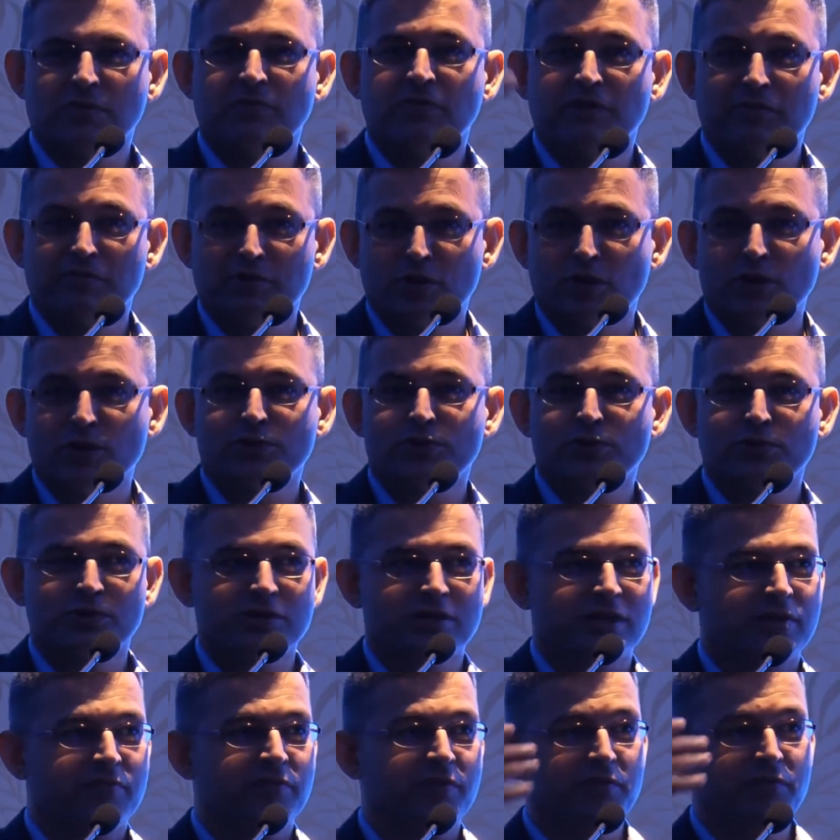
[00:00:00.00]
We were also
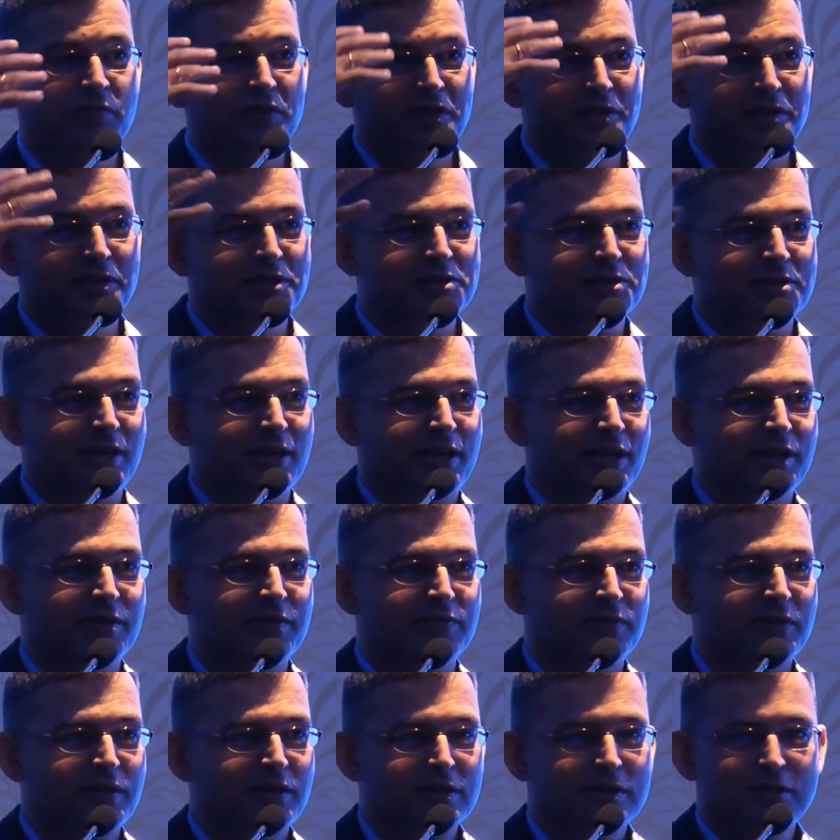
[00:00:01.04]
there. We witnessed
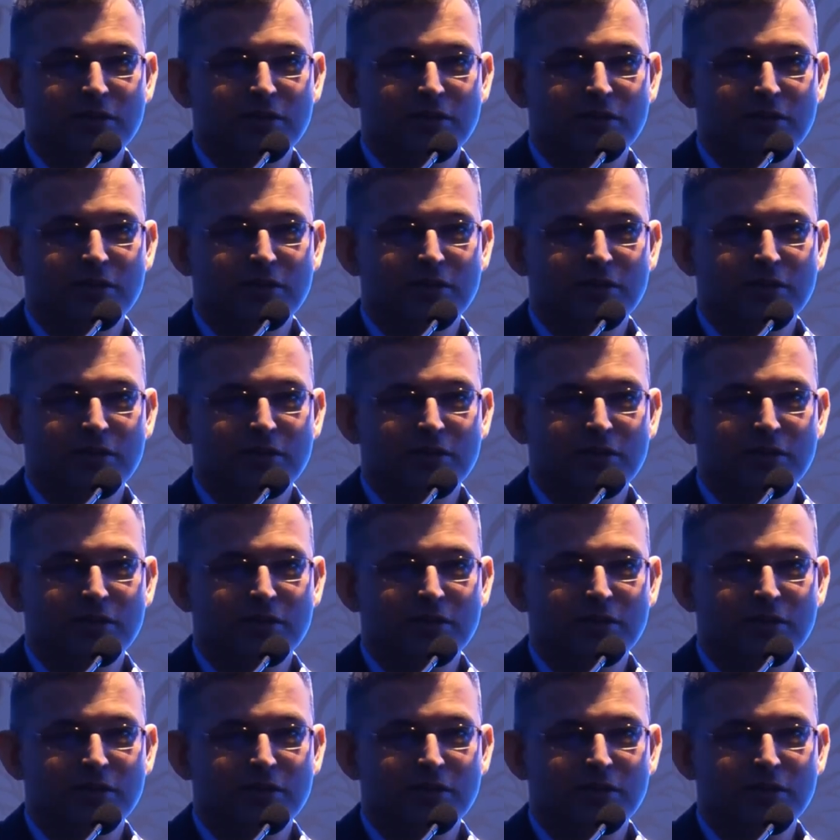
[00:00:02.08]
live